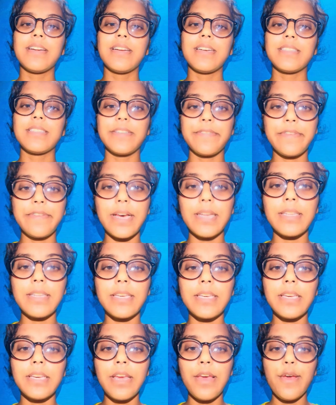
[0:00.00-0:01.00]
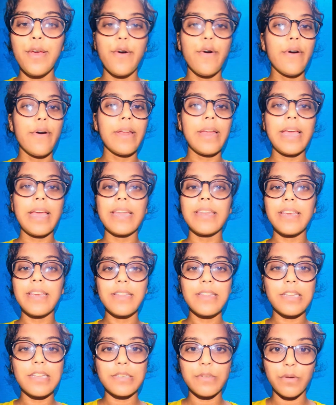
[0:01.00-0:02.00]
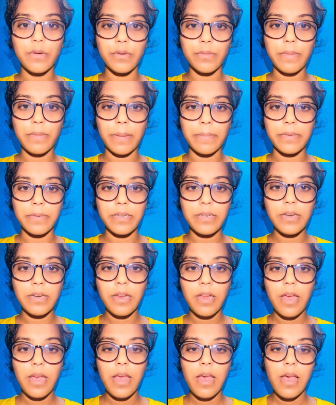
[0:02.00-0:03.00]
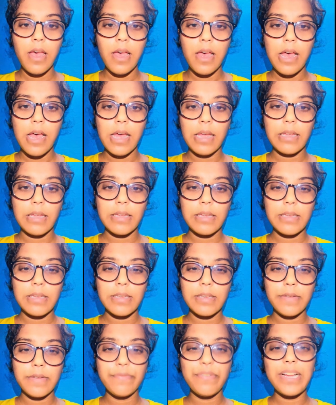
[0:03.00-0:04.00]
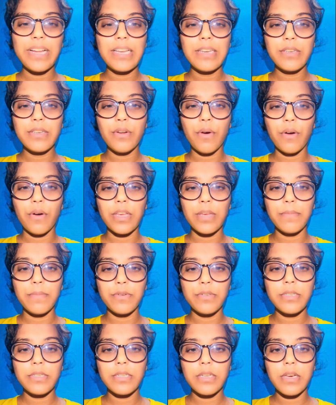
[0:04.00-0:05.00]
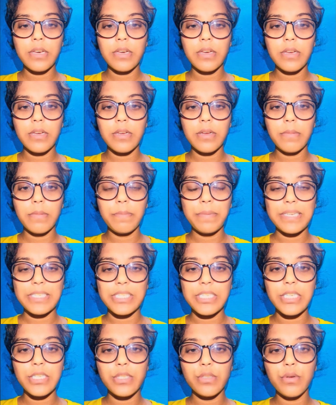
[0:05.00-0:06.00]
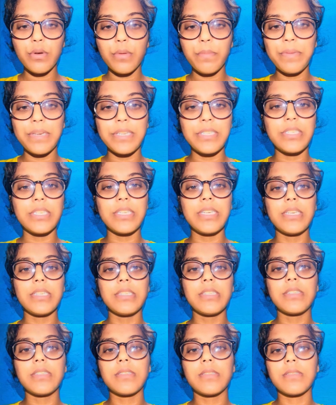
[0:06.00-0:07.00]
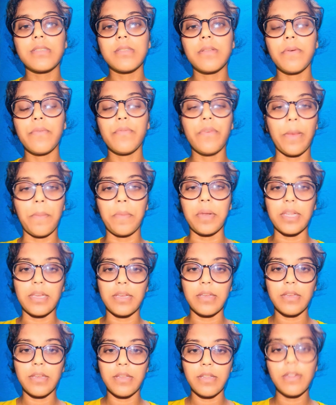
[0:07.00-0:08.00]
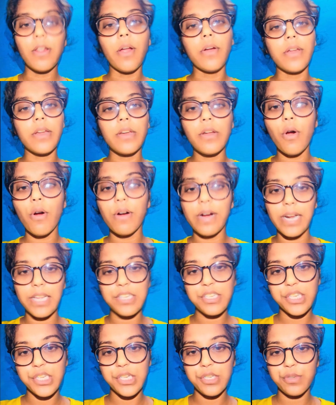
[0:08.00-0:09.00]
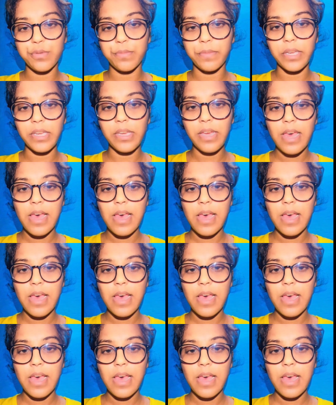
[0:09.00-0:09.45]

Divyadi or any other core member. If I'll talk about BG, so BG is family, not an organization to me,